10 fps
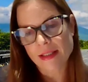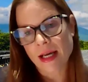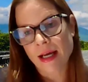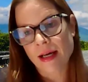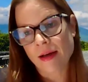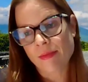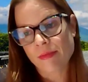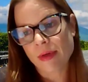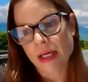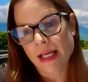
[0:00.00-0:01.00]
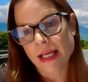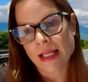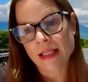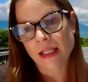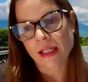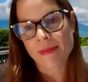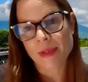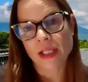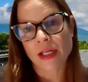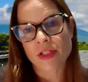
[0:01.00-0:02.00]
in the
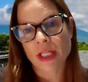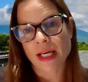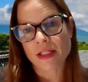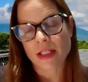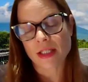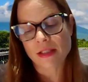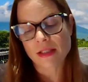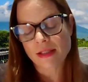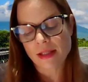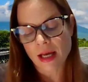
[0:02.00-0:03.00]
climate negotiations.